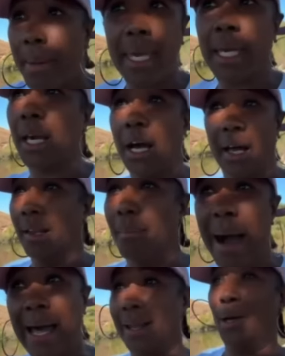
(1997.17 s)
BB gun
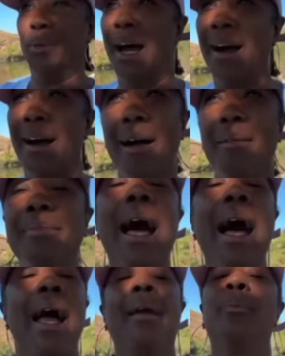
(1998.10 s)
him. I don't know. I'm
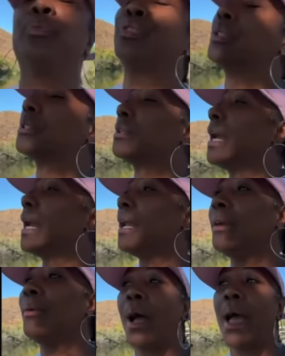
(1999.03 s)
like,
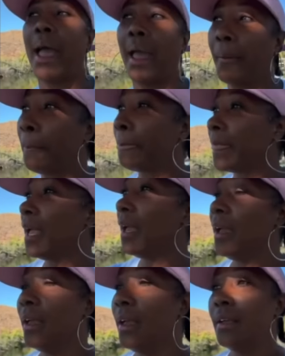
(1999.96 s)
anyway.
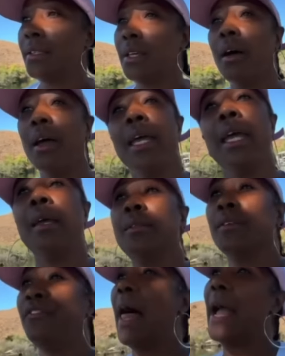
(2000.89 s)
So
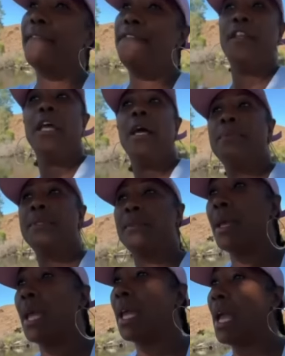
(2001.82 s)
he like
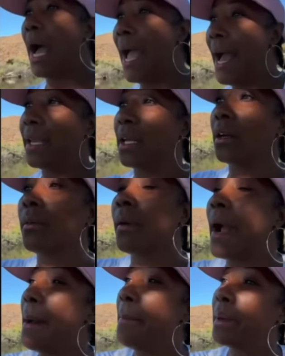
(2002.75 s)
flips me. I had to
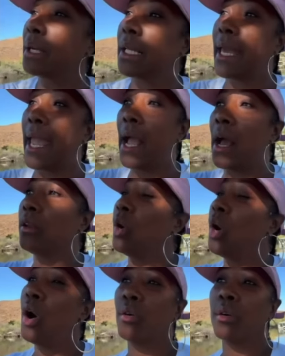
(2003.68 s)
grab a
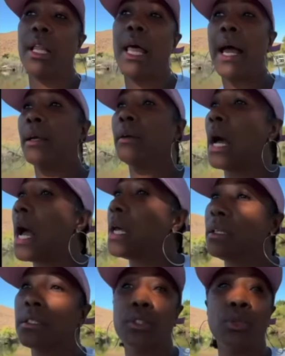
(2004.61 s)
candle holder. Like,
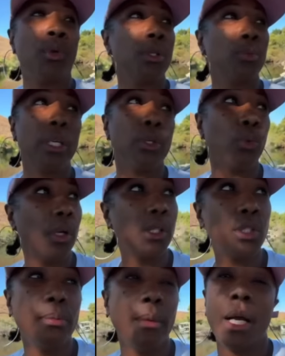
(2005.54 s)
ah, this doing we
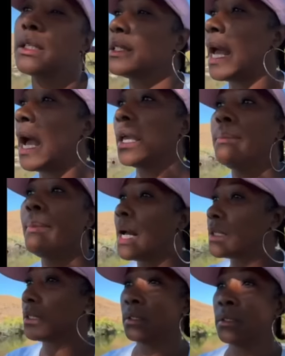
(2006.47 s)
doing too much now. He
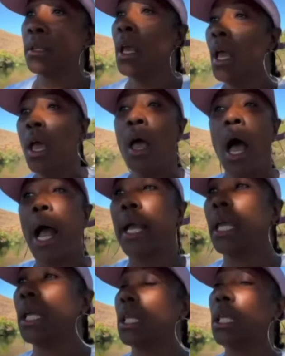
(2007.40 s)
about to.
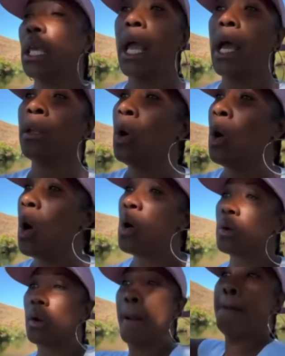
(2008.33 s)
I get the candle holder.